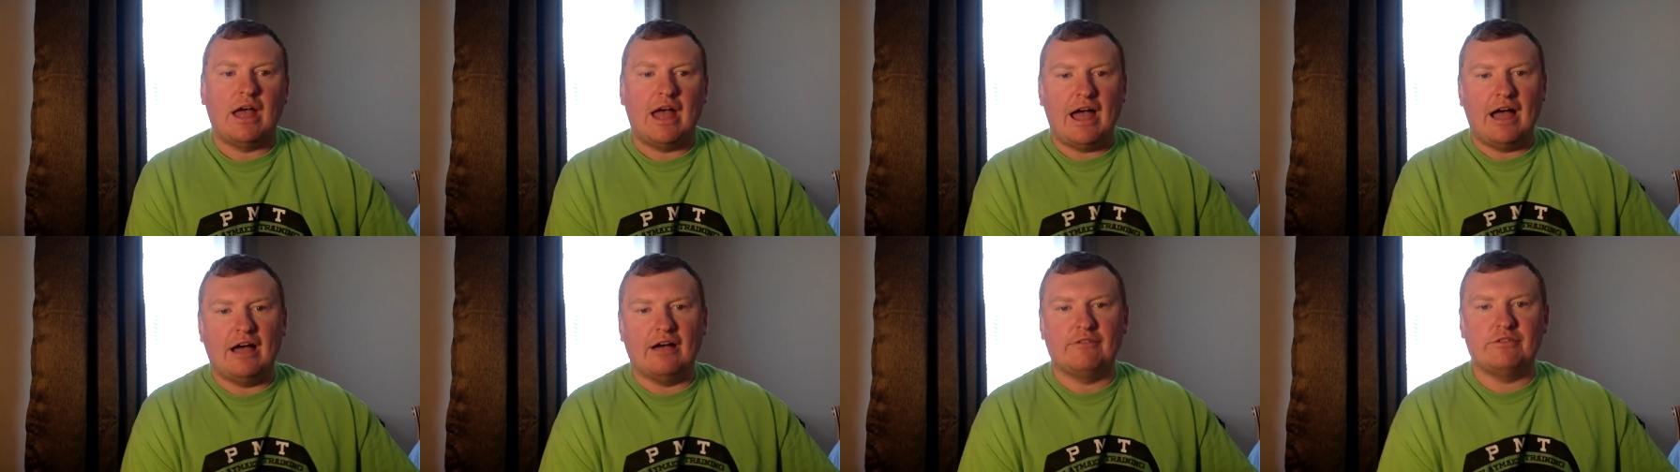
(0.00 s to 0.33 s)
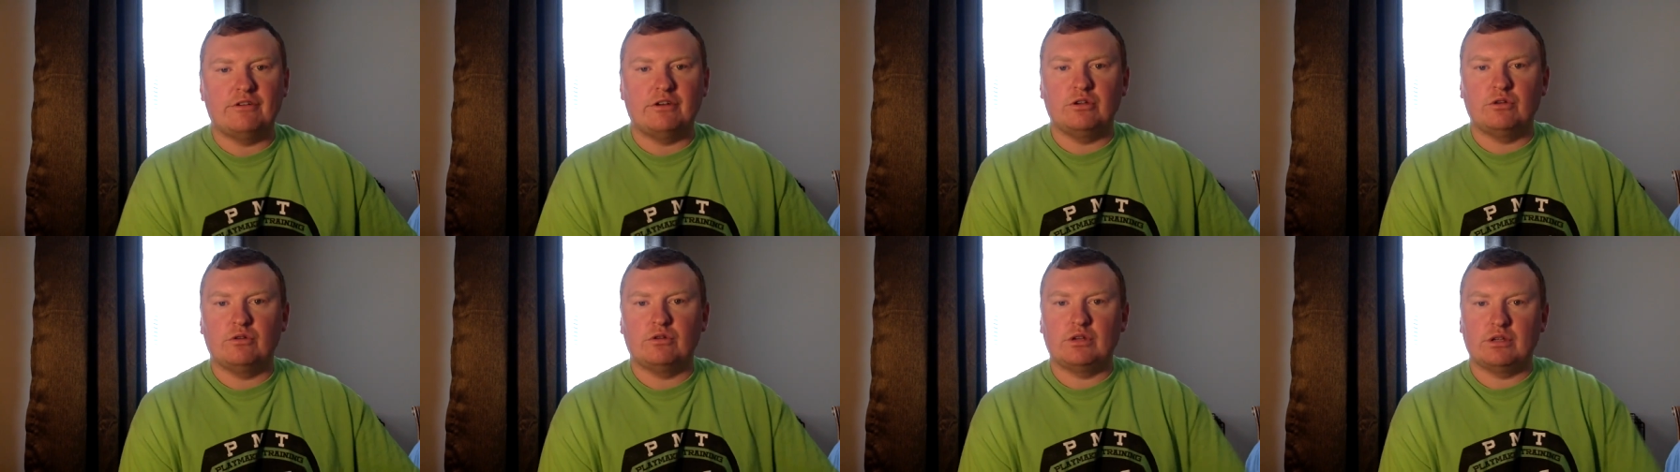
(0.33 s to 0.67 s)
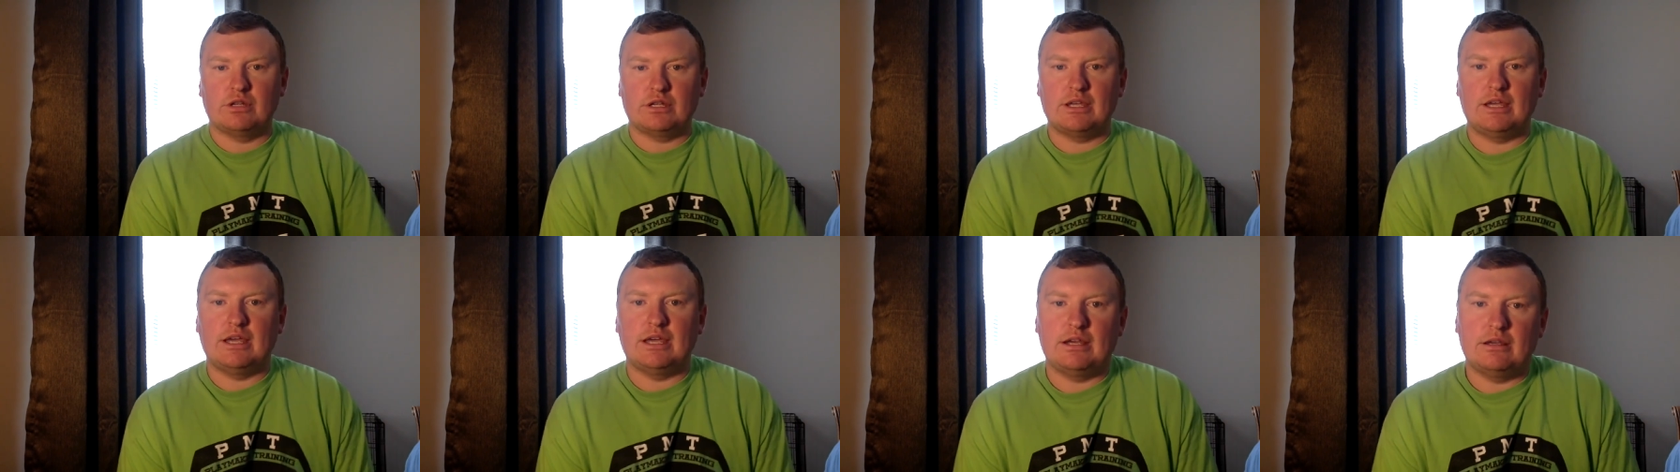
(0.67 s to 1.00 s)
avenue
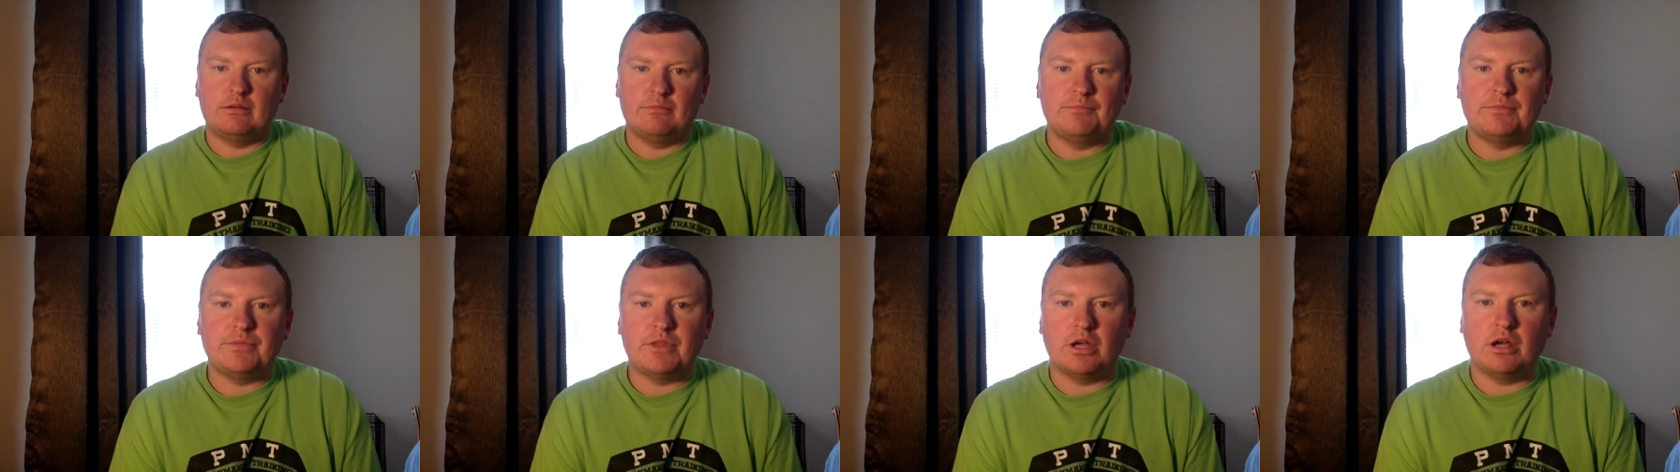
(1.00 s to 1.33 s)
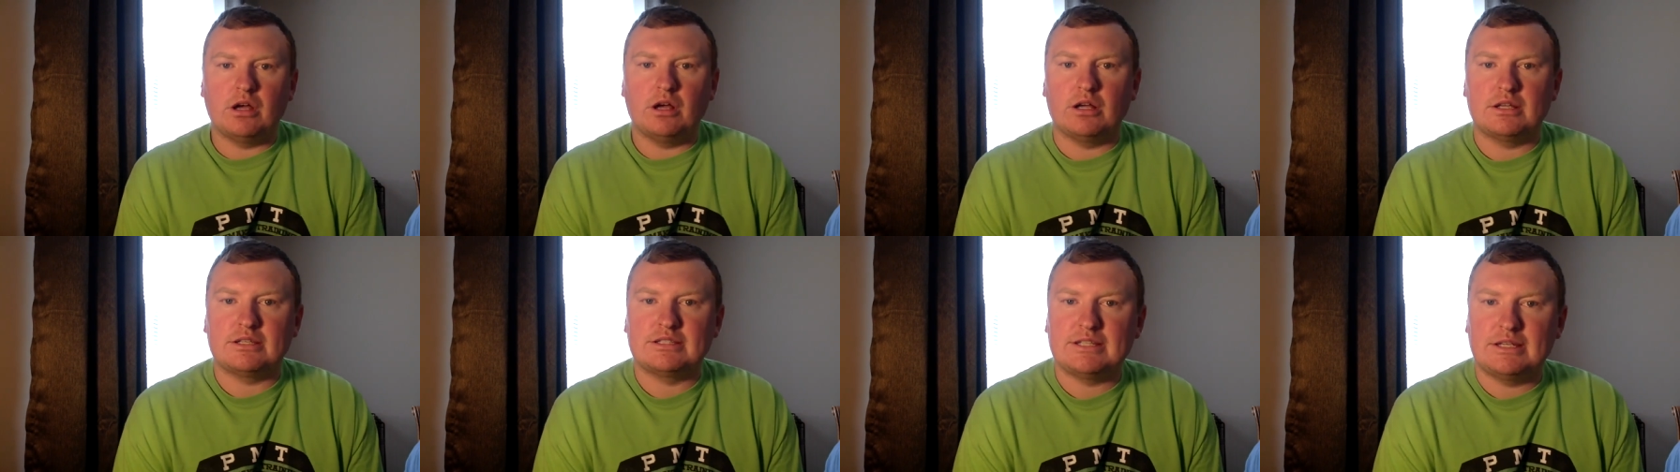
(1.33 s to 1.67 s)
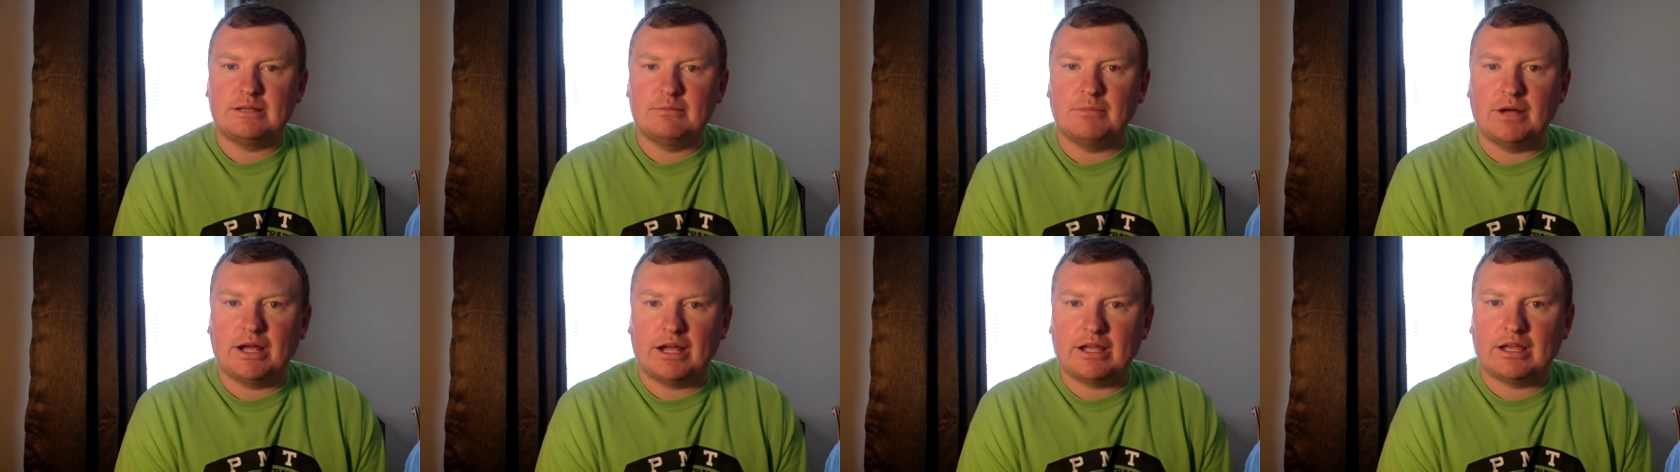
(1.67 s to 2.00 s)
to get uh,
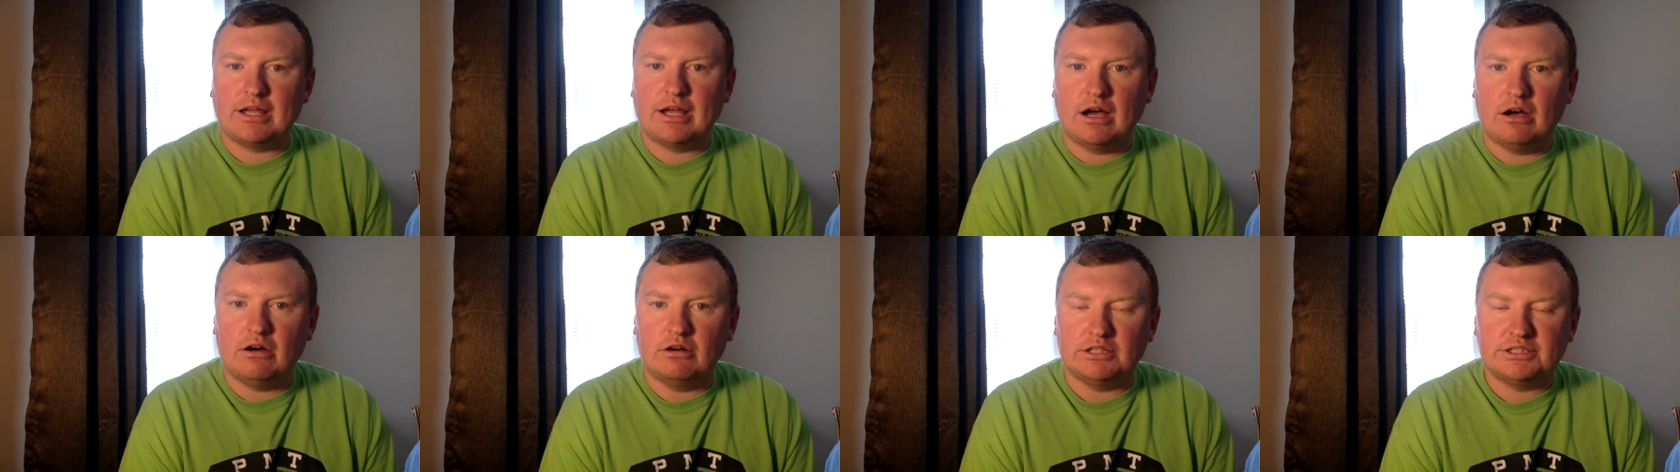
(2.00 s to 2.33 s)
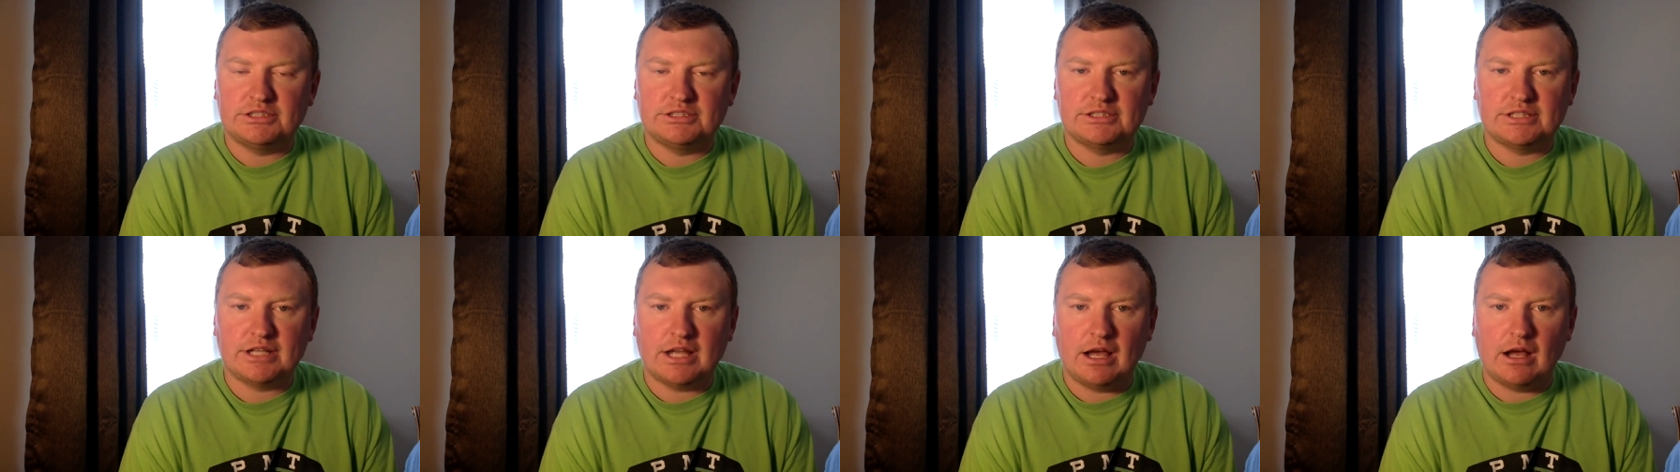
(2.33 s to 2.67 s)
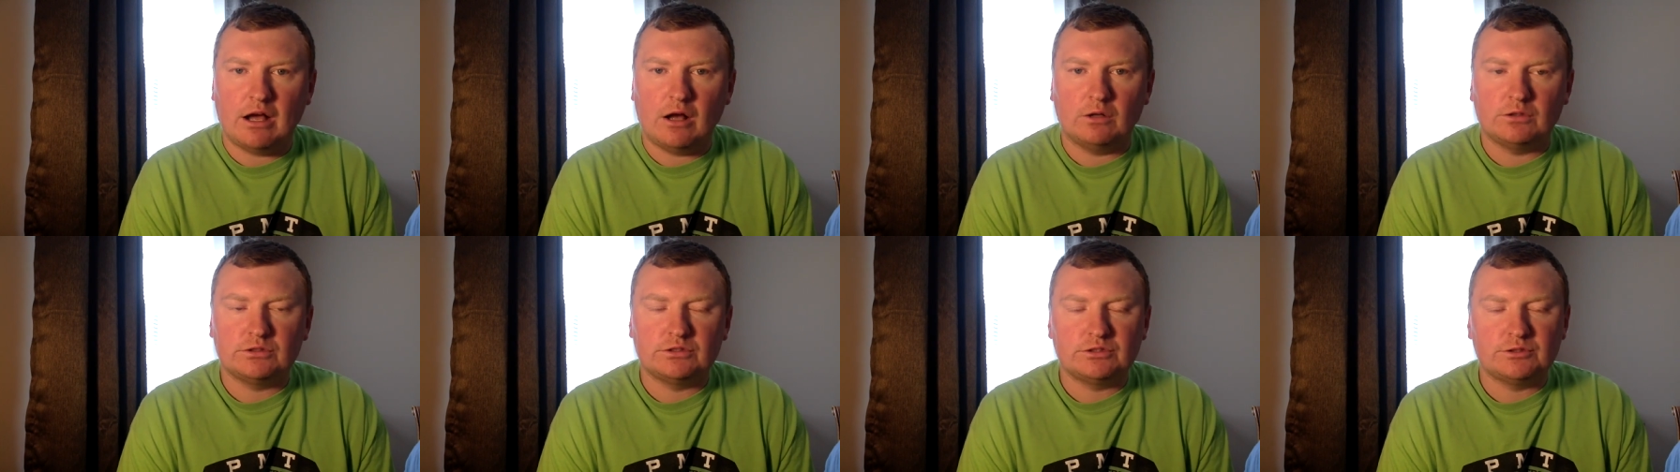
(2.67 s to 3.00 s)
seen by college
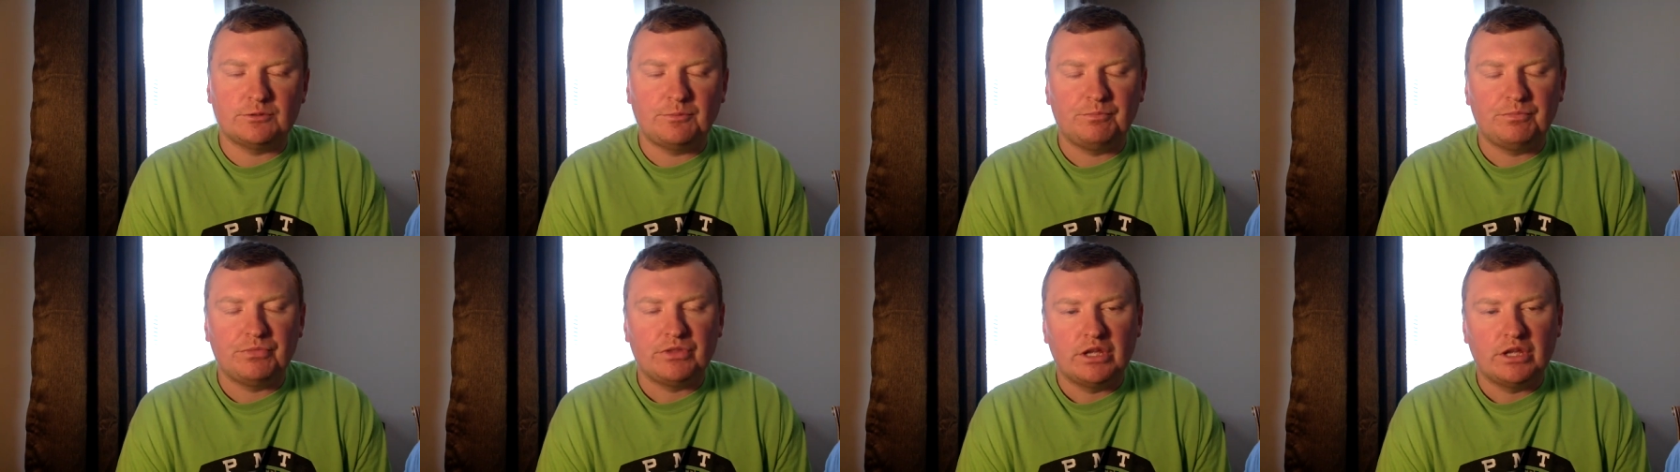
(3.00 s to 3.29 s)
scouts.